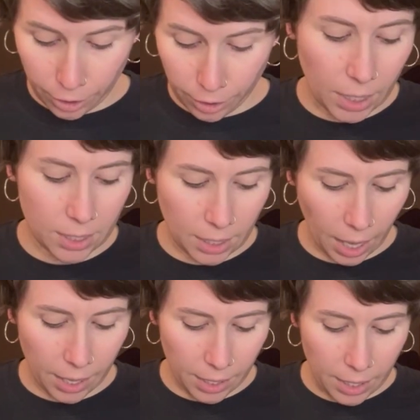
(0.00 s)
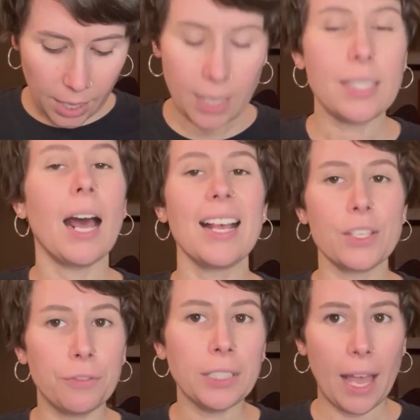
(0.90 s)
It's not as
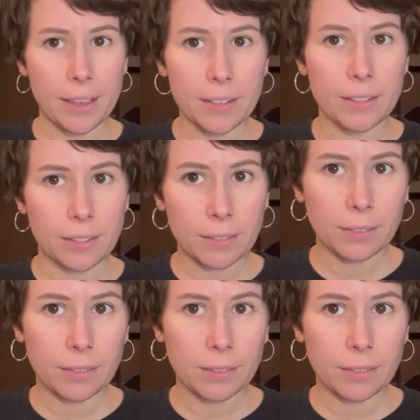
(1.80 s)
flattened.